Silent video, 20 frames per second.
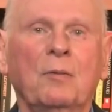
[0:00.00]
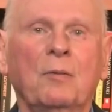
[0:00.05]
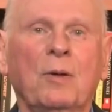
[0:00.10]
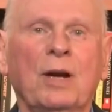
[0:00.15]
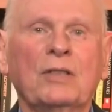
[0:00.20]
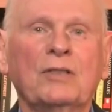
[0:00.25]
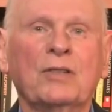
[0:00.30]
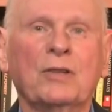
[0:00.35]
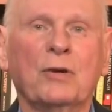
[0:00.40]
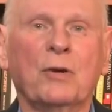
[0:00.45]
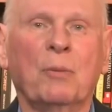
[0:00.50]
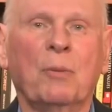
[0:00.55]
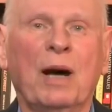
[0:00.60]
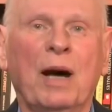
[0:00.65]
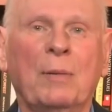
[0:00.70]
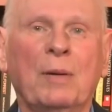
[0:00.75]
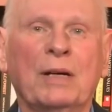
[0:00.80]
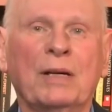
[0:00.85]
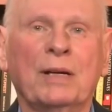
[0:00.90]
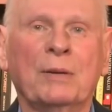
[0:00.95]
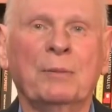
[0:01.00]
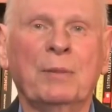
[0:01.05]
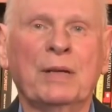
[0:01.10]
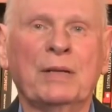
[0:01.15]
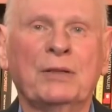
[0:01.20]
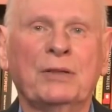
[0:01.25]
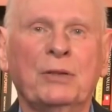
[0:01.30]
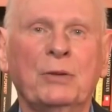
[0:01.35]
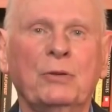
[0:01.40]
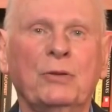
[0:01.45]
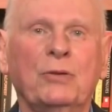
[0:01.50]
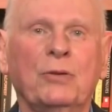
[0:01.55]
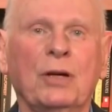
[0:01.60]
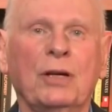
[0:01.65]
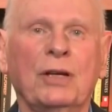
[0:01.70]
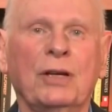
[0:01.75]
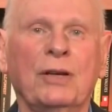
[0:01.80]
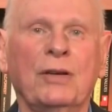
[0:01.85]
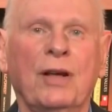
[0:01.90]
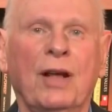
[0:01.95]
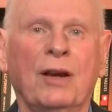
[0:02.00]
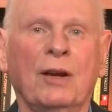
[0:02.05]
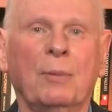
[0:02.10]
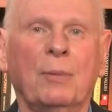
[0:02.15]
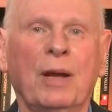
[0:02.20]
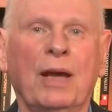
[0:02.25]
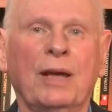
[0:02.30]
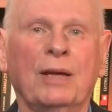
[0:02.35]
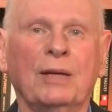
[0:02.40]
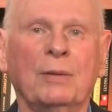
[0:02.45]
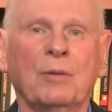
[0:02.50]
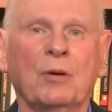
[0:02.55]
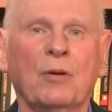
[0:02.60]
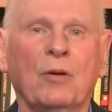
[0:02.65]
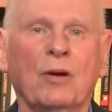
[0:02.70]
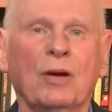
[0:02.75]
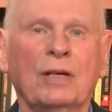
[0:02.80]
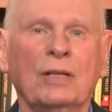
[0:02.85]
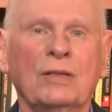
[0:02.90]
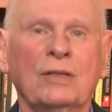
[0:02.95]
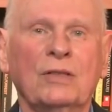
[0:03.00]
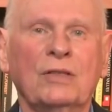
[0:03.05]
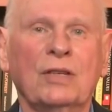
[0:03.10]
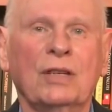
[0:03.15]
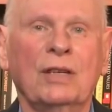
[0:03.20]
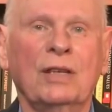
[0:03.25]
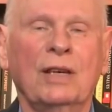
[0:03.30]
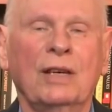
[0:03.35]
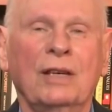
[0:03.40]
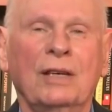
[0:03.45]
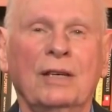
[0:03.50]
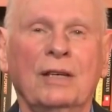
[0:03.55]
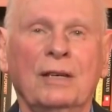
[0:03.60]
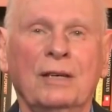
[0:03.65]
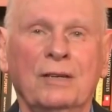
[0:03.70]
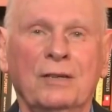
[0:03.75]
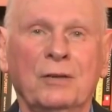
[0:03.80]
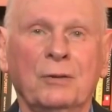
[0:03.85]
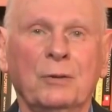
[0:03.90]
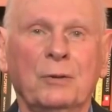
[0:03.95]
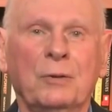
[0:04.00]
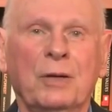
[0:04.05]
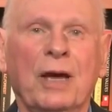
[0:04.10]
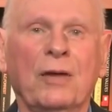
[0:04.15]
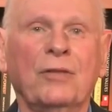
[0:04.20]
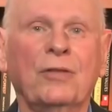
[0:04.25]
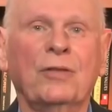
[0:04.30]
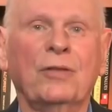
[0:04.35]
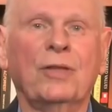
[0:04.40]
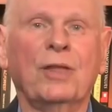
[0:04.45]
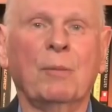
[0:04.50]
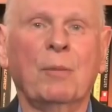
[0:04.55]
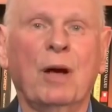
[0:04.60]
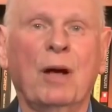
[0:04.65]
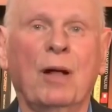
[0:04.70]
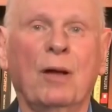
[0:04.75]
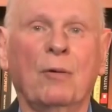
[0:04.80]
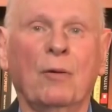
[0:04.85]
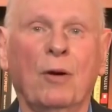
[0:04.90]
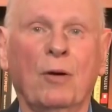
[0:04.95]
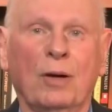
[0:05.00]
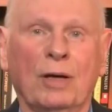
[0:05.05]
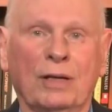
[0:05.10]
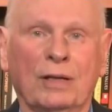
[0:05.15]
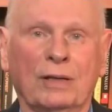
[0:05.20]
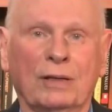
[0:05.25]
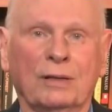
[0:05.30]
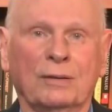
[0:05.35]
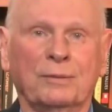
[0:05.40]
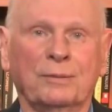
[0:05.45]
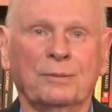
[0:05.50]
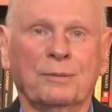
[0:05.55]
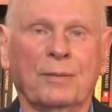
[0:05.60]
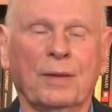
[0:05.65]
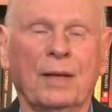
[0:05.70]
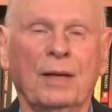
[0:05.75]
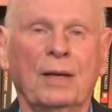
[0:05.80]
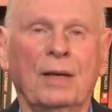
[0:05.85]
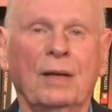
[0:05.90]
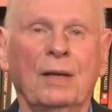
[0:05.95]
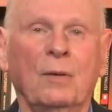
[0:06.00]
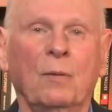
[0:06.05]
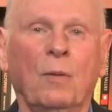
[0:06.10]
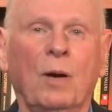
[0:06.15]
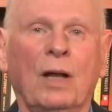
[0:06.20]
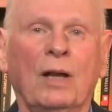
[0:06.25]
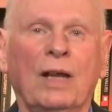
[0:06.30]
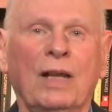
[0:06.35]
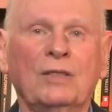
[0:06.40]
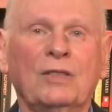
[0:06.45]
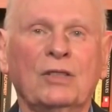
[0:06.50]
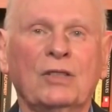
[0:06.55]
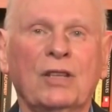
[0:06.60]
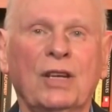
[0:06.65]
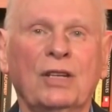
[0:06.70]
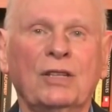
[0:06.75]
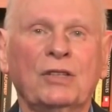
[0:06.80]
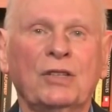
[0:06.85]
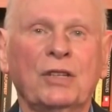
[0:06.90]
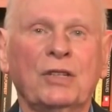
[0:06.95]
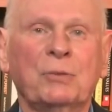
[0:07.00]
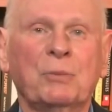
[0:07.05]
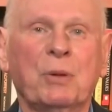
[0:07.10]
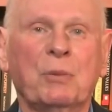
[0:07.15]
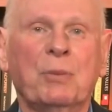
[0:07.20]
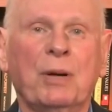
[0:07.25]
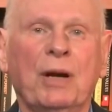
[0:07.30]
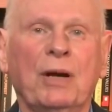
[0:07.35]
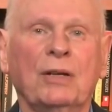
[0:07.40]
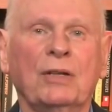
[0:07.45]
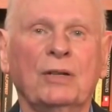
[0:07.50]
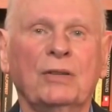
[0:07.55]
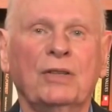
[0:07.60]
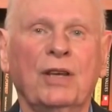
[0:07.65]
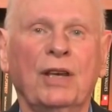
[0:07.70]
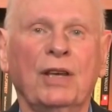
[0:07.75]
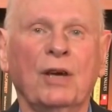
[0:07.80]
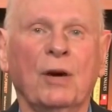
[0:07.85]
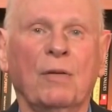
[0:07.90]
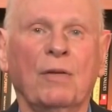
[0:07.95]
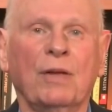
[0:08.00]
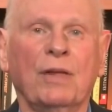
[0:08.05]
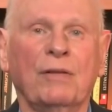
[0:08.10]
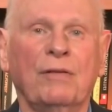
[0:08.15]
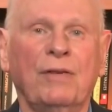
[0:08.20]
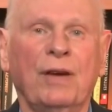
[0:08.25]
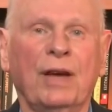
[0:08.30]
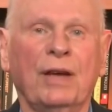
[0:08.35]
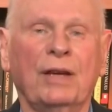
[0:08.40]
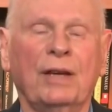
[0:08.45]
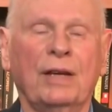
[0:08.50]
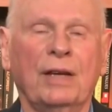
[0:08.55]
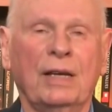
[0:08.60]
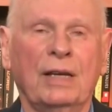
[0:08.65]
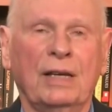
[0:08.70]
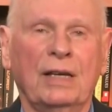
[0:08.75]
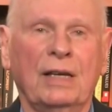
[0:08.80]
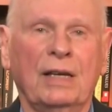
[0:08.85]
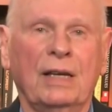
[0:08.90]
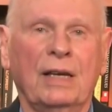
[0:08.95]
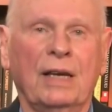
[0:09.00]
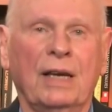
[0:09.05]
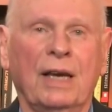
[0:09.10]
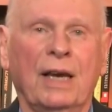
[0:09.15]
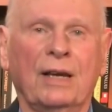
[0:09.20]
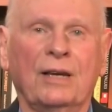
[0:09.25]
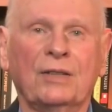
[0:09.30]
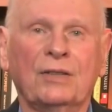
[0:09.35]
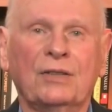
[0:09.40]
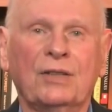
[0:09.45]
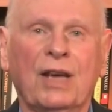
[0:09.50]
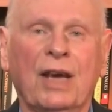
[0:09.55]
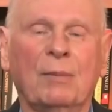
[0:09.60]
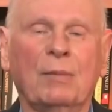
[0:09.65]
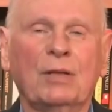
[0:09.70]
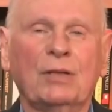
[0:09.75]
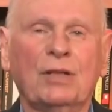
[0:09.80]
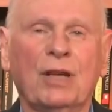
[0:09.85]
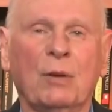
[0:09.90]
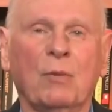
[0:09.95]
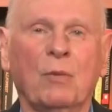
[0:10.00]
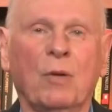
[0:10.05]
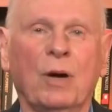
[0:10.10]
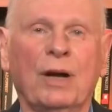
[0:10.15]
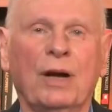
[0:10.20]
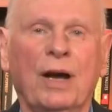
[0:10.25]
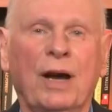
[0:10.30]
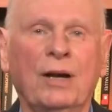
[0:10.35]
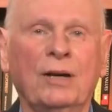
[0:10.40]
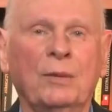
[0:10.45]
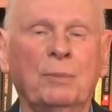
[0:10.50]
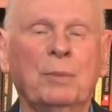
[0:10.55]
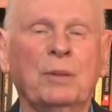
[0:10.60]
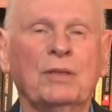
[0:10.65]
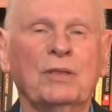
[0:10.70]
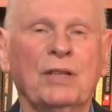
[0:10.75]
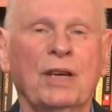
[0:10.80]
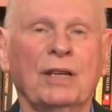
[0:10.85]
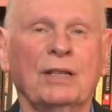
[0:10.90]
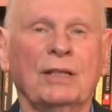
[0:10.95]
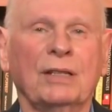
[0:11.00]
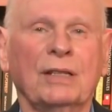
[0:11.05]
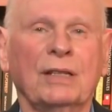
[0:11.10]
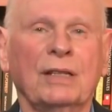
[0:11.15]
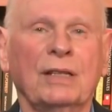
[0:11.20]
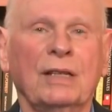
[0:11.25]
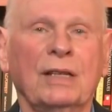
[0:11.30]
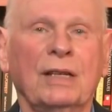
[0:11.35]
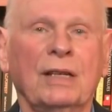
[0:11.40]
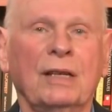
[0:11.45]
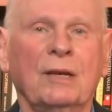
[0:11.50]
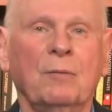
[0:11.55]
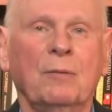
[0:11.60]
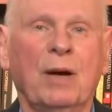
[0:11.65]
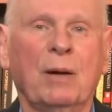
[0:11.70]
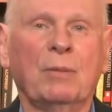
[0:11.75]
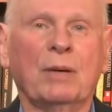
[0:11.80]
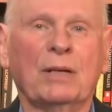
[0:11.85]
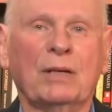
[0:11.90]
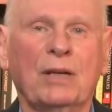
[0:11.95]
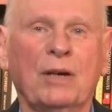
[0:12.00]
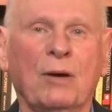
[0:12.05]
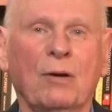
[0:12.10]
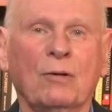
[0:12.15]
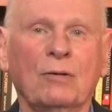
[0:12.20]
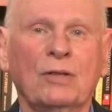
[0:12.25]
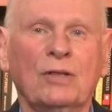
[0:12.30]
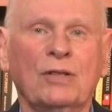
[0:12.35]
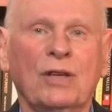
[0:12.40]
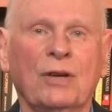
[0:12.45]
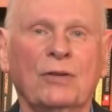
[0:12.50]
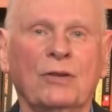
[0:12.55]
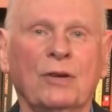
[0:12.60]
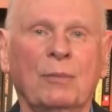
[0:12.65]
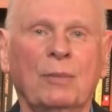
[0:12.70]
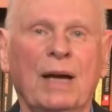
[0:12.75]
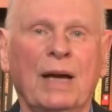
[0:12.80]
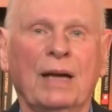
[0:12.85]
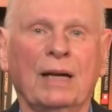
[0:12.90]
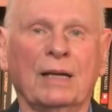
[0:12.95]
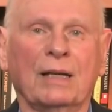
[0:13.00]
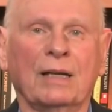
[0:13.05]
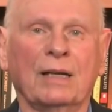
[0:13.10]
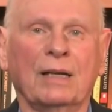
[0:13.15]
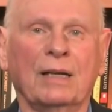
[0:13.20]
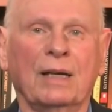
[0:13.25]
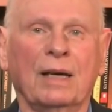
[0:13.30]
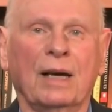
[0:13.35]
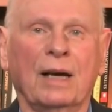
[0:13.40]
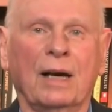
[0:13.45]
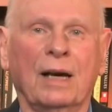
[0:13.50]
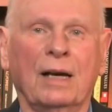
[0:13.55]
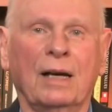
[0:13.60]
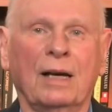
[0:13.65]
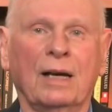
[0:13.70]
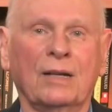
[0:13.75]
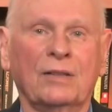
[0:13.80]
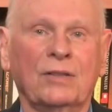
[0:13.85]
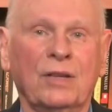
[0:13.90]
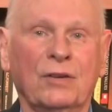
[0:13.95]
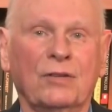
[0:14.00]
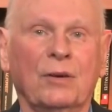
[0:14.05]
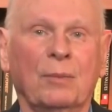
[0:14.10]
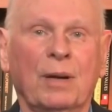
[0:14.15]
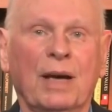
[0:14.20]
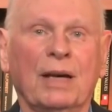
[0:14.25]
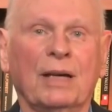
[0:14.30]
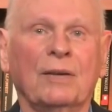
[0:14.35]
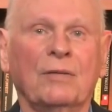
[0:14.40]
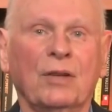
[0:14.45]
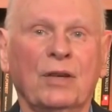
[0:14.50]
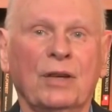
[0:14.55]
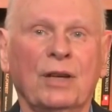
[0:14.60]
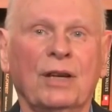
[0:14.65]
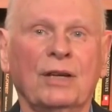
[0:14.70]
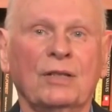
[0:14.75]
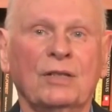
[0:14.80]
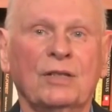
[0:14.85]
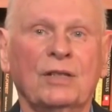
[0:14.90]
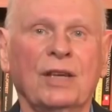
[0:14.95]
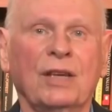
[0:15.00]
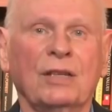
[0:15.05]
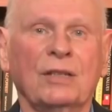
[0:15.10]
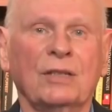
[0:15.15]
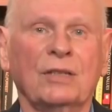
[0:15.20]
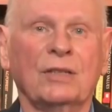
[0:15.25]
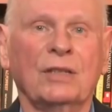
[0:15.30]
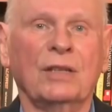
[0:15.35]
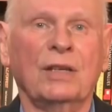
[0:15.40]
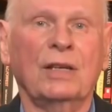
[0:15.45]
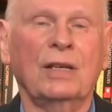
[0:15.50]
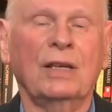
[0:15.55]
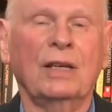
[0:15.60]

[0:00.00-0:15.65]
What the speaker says: President Obama can mint $2 trillion platinum coins to get the ball rolling, while legislation is prepared to take over the Fed and establish a 100% publicly owned central bank, a central bank of the United States.